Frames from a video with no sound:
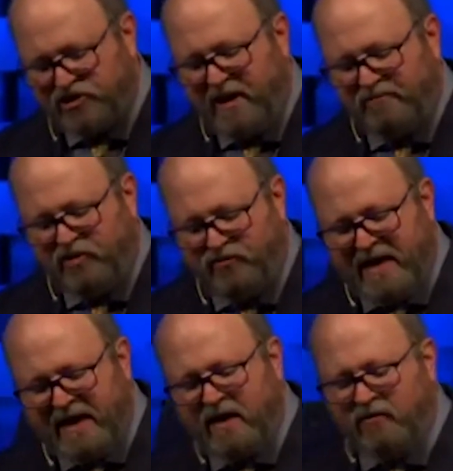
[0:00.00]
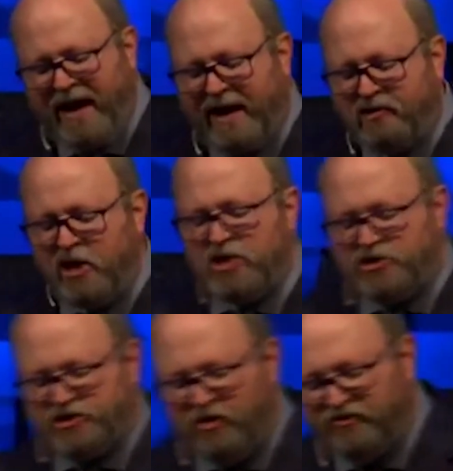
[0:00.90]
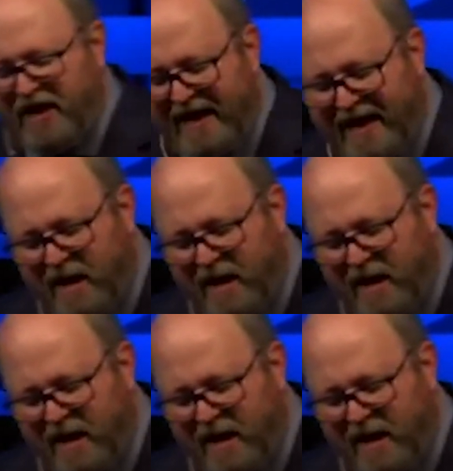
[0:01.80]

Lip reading: them to read and write so that in